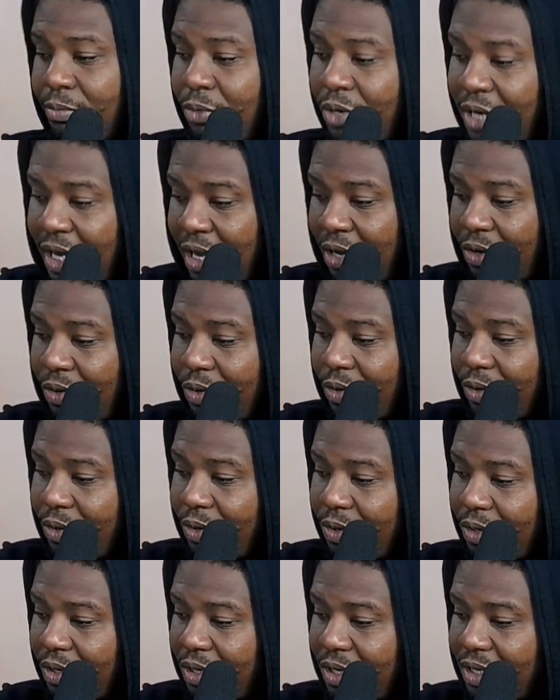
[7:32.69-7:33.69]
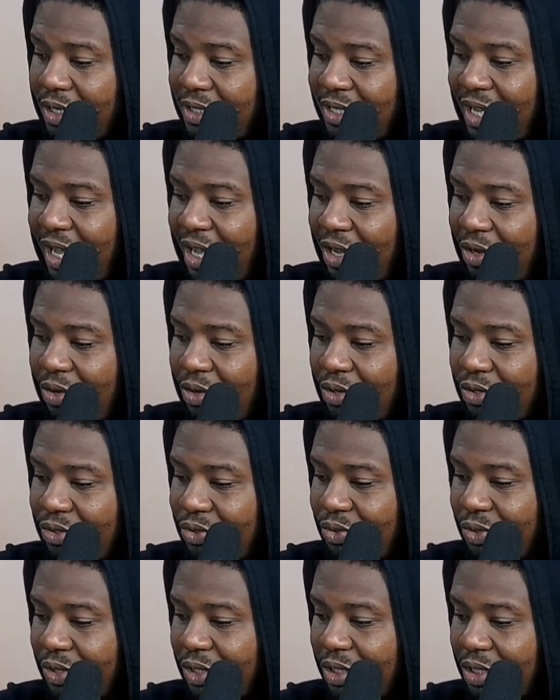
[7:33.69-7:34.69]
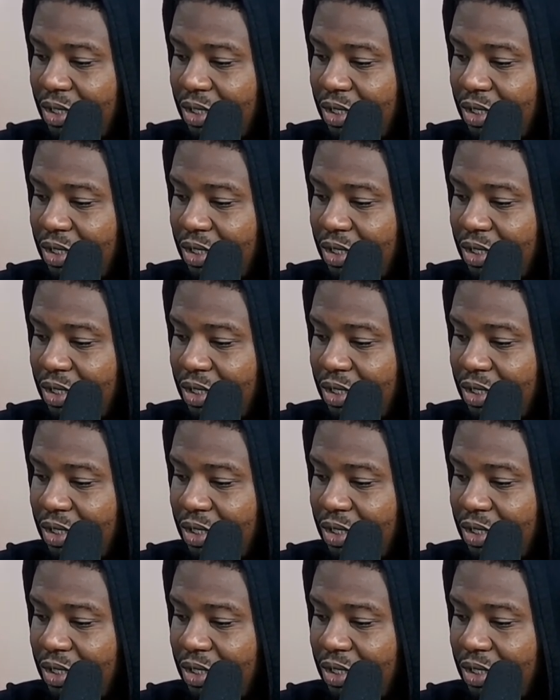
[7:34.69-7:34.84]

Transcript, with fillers: Monaco. Is that a country?